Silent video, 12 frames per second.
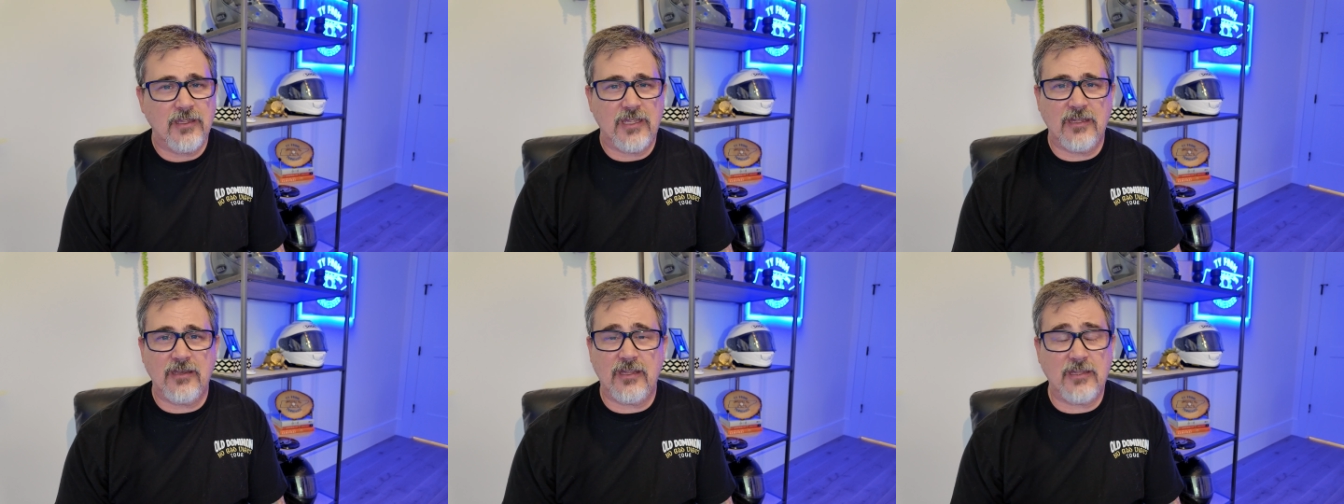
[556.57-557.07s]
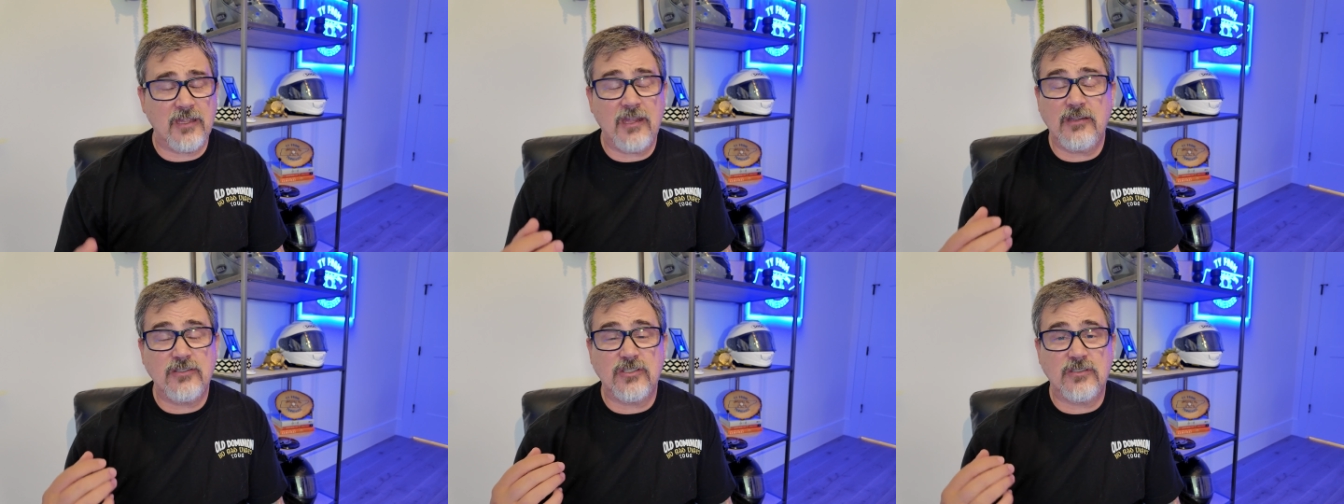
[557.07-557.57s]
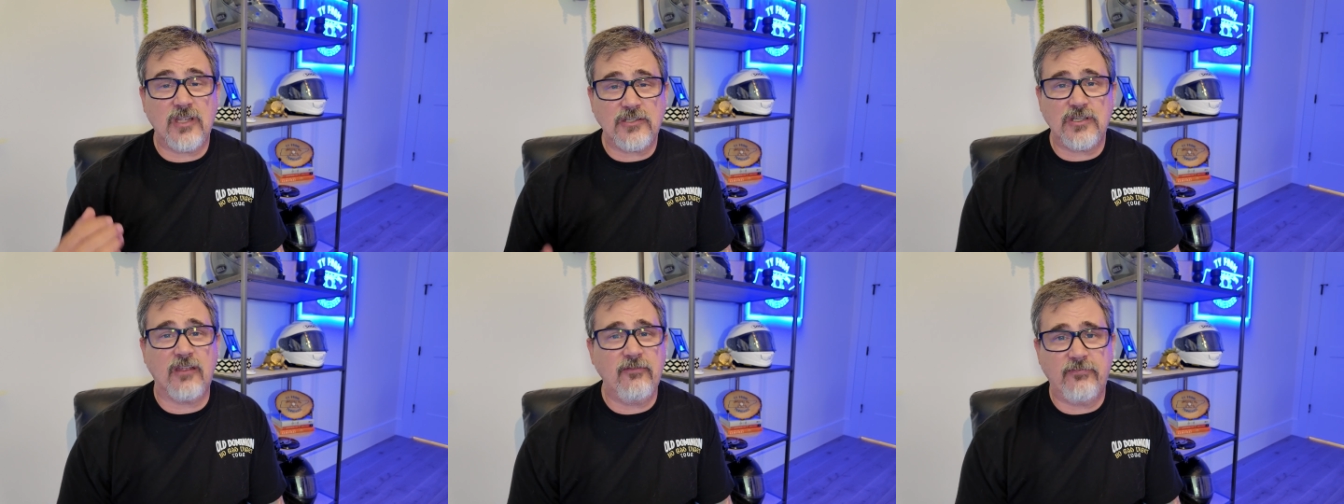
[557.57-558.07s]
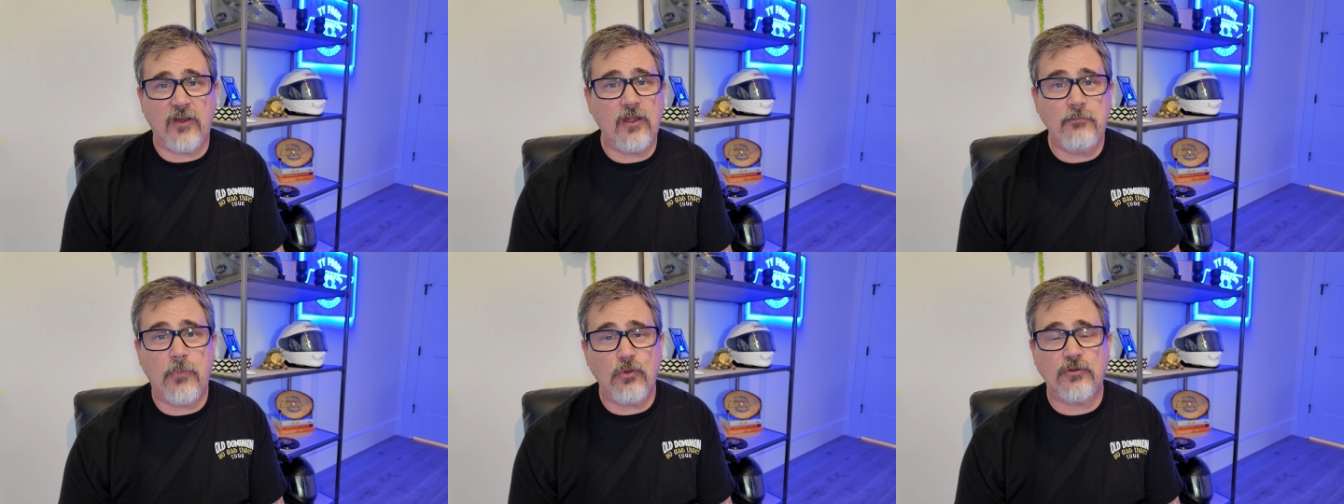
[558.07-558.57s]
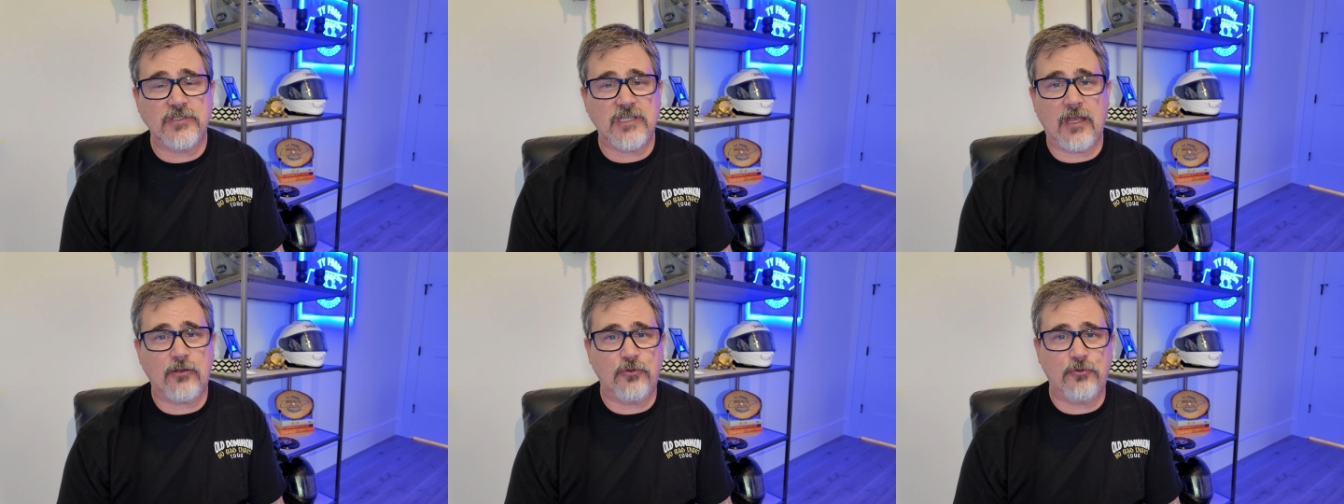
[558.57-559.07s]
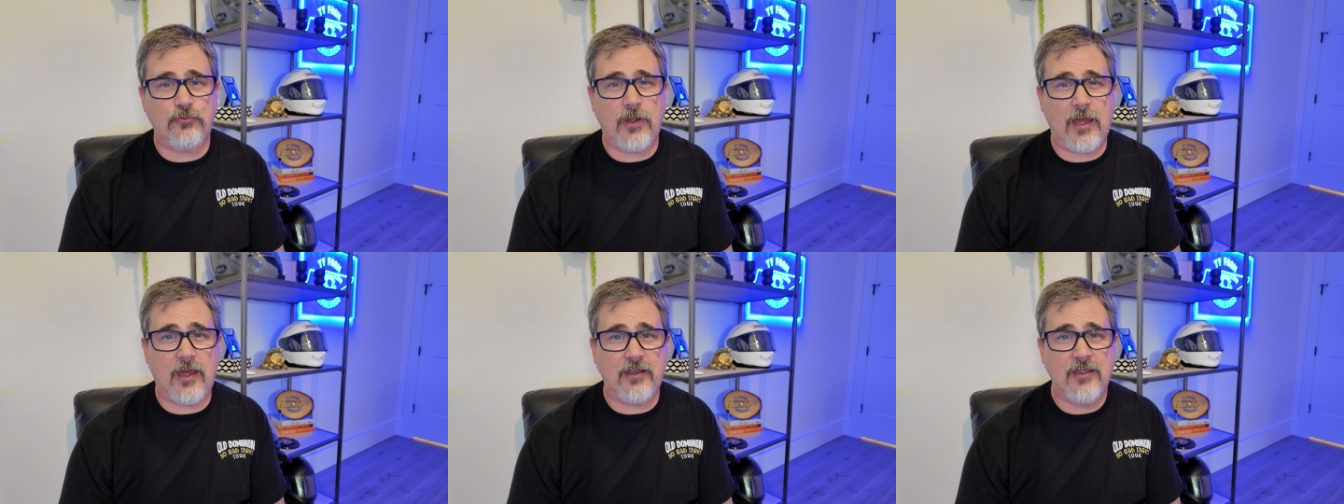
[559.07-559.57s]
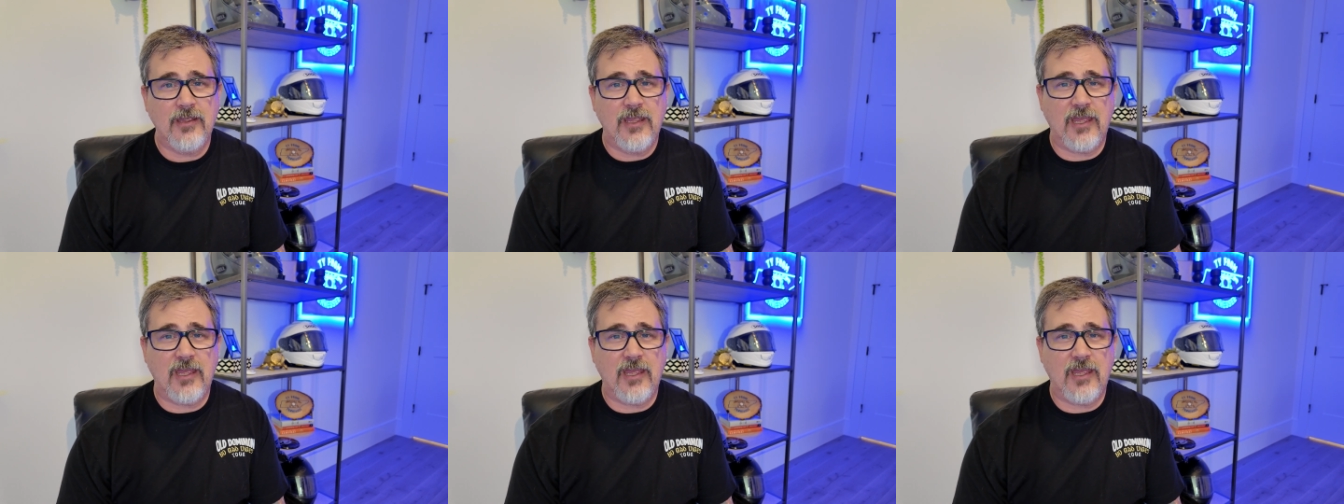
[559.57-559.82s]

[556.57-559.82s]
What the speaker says: It is such a fun motorcycle to ride.